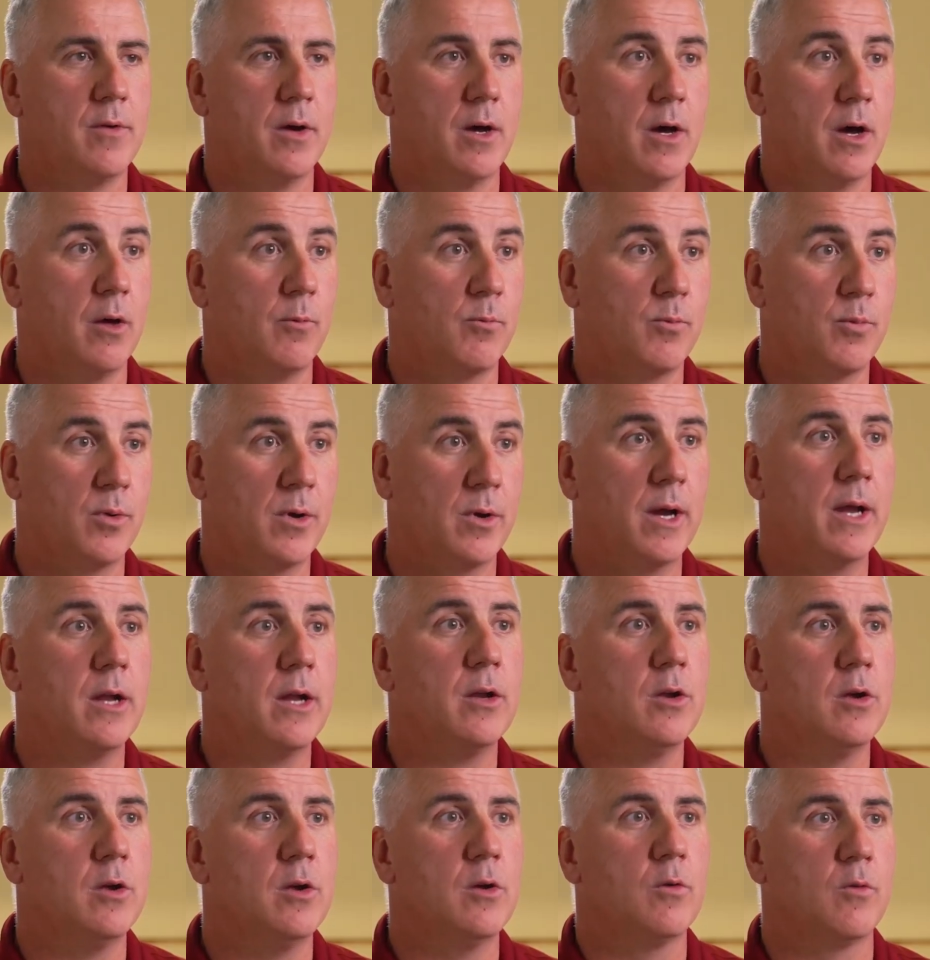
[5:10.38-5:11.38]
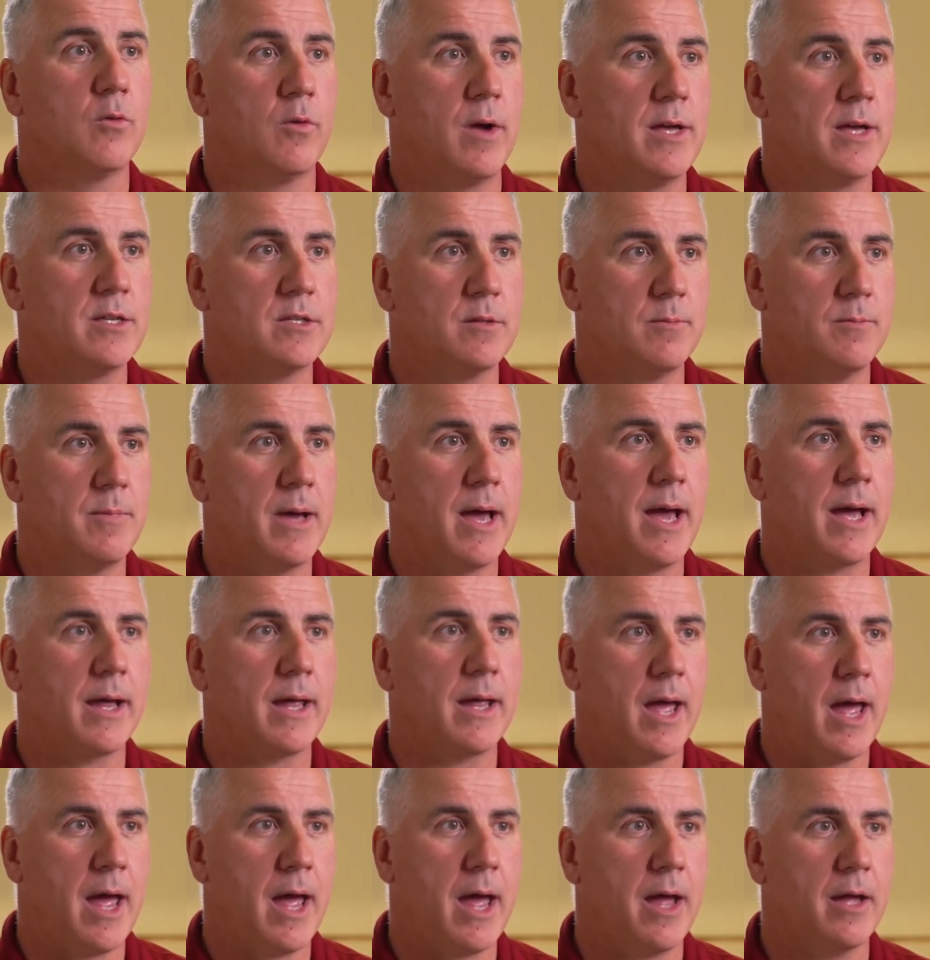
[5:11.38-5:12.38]
a, a brand new resin back
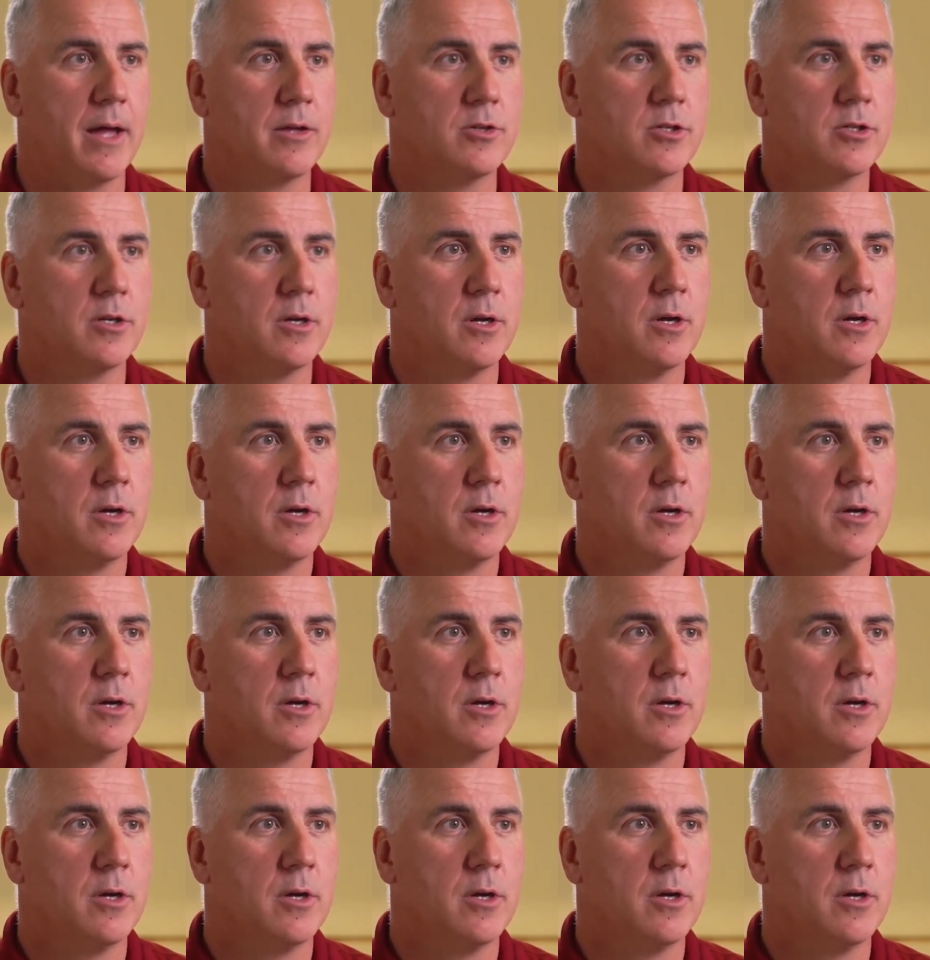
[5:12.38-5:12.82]
hatch.